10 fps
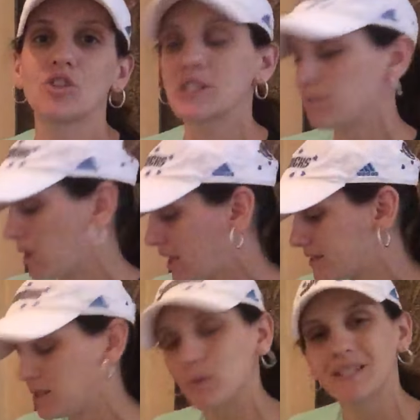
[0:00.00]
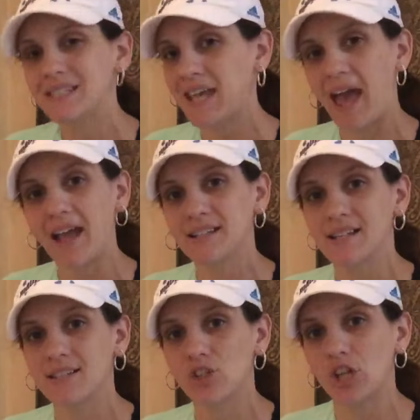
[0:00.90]
Just because it was tagged
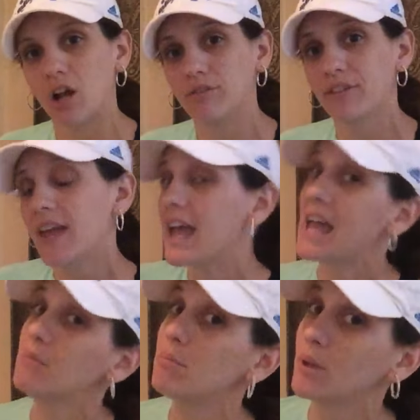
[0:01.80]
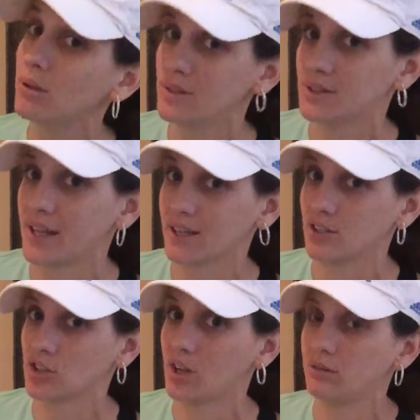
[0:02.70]
as a shelf and built like
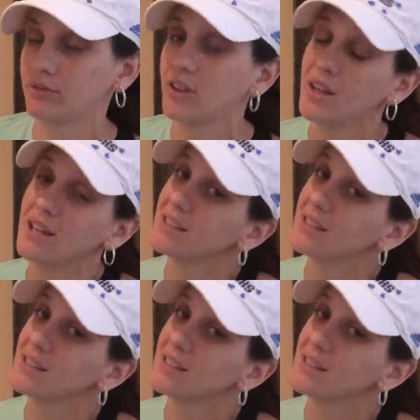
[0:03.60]
a shelf